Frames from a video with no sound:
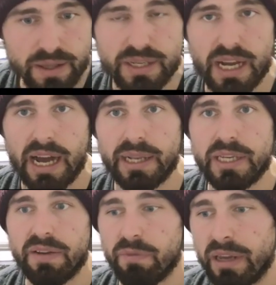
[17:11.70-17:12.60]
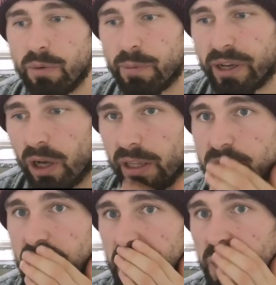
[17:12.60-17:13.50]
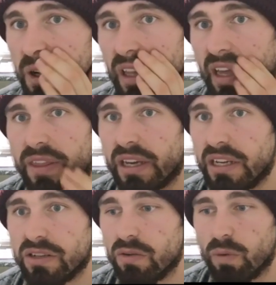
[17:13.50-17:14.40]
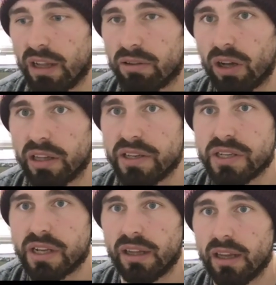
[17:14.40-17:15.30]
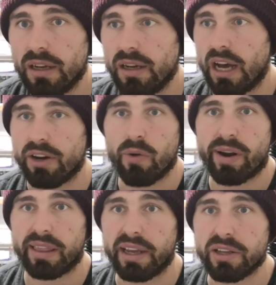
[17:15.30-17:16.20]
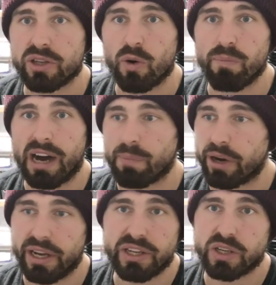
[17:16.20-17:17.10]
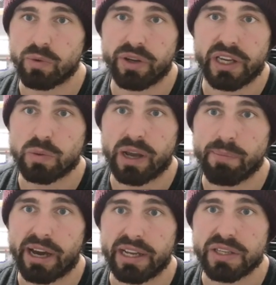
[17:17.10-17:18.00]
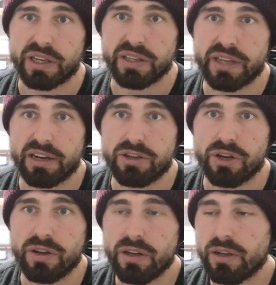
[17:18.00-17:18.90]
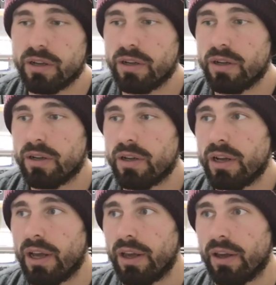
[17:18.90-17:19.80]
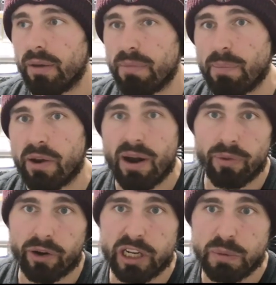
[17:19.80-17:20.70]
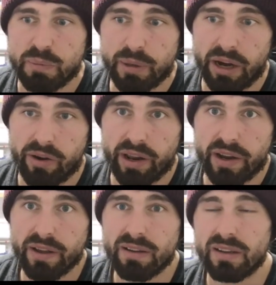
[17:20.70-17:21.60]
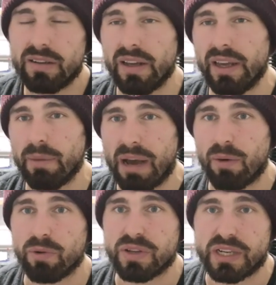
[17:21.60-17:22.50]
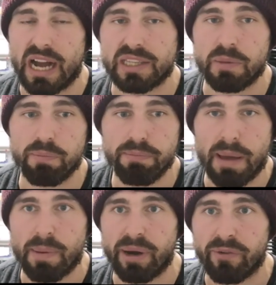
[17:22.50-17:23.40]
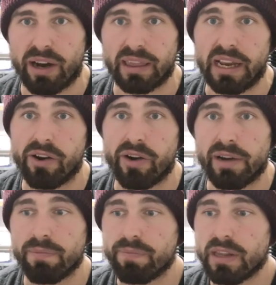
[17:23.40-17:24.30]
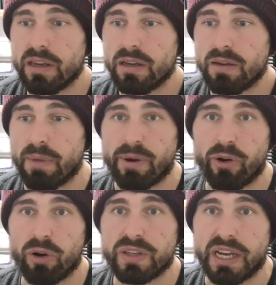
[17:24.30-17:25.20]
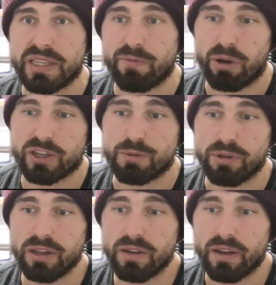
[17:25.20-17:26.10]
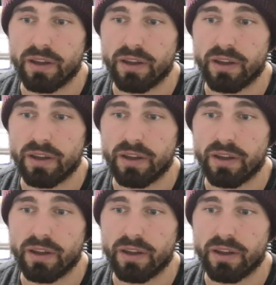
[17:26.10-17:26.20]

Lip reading: the starting team for me would be Collins in goal. I think he's done well, Collins, still. I know Radlinger's come back, but he needs to work his way back into contention. Maybe around the Christmas period, I would start to maybe bring Radlinger in, maybe rotate if possible,